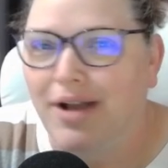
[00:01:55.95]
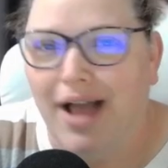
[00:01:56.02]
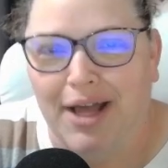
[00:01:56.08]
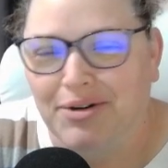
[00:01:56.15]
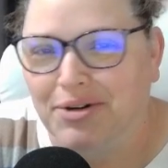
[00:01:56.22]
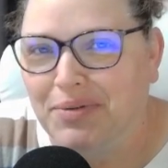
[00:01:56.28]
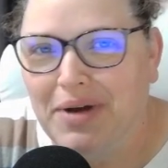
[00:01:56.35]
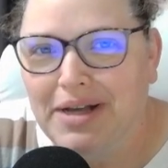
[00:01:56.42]
I don't
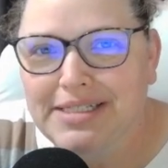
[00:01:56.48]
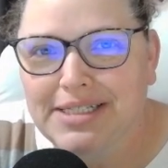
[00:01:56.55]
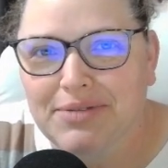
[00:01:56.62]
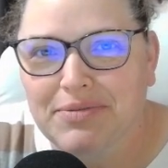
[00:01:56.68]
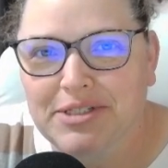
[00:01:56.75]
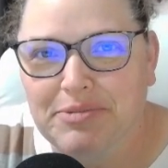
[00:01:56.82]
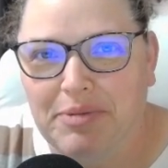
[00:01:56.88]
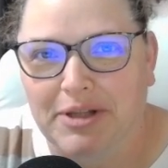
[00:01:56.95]
know why I said
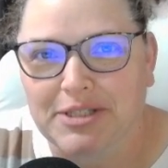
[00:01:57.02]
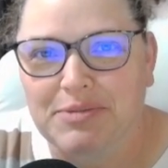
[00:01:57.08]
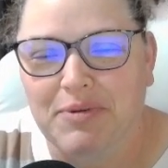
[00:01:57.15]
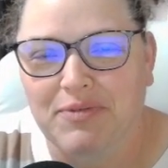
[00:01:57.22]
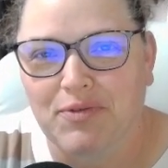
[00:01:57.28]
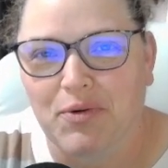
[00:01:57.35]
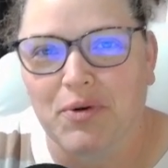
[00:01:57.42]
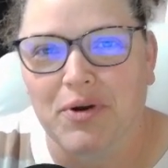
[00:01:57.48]
responsible
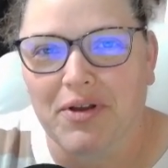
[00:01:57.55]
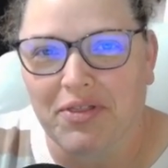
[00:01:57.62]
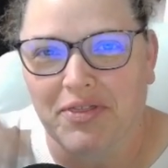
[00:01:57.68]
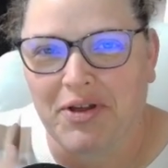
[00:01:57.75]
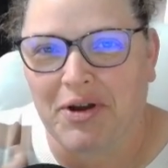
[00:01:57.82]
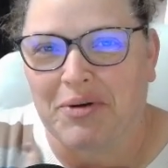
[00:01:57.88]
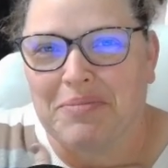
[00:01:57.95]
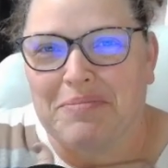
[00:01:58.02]
for.
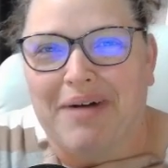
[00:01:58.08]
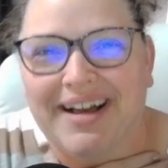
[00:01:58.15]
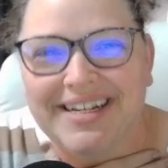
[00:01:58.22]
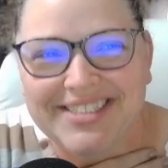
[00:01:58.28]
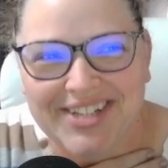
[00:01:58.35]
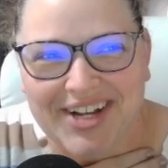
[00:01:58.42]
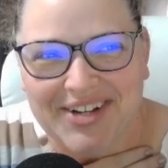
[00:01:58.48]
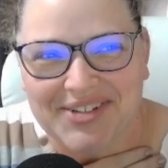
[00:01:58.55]
They're my
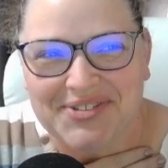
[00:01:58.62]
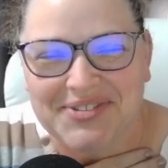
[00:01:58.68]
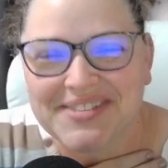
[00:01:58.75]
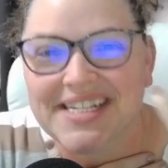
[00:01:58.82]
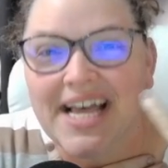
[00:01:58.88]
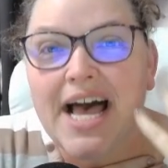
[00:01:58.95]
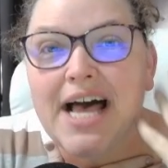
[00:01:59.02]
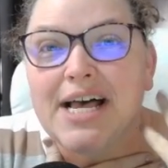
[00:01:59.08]
channels.
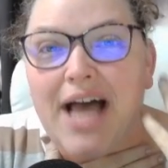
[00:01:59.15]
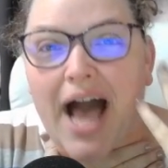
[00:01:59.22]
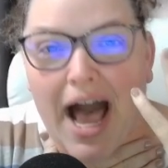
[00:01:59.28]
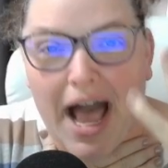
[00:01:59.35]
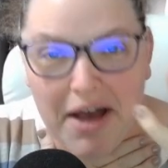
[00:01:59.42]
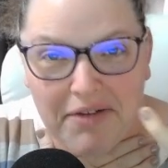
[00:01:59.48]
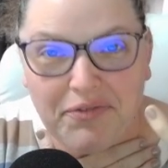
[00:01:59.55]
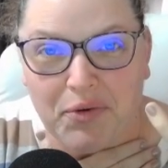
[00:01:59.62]
I
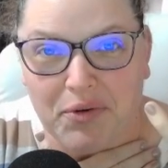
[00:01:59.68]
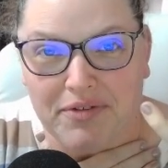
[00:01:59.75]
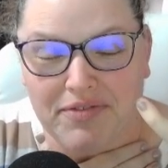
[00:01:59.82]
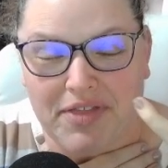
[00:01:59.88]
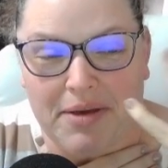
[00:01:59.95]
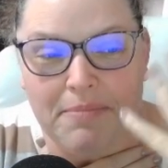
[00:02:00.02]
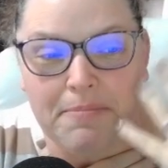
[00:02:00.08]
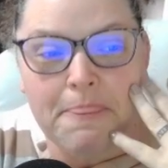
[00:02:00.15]
have 4 of
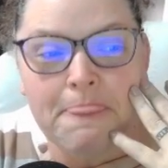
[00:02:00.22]
them.